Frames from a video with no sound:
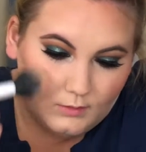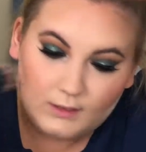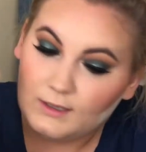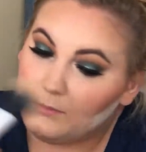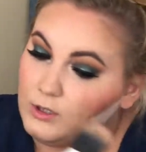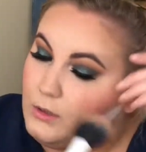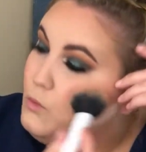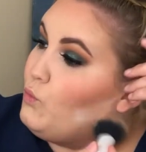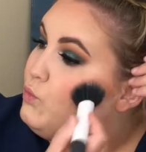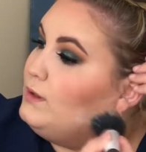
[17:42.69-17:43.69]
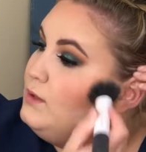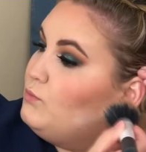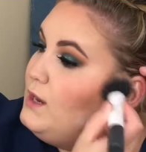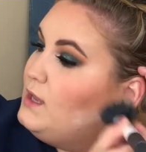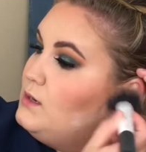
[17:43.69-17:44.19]
Like, I'm looking really
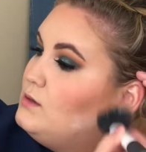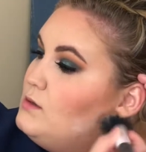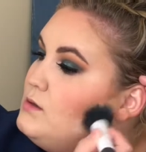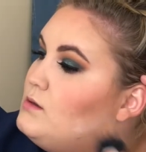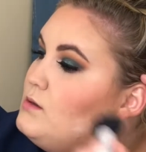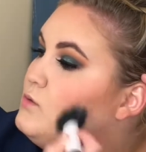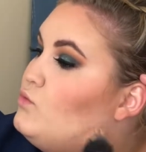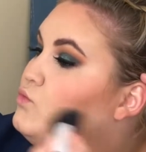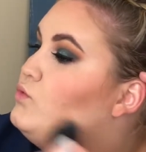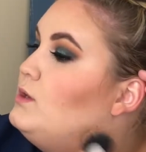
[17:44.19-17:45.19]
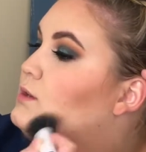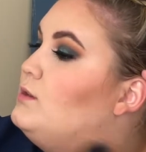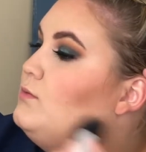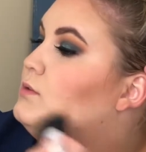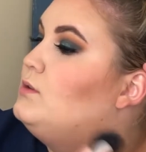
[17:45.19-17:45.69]
red.
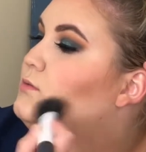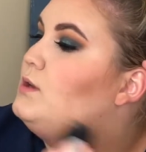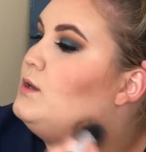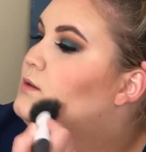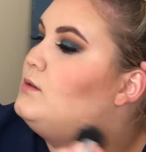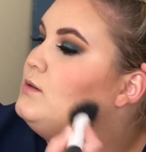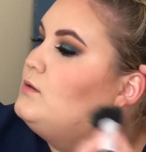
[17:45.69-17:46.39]
Really red.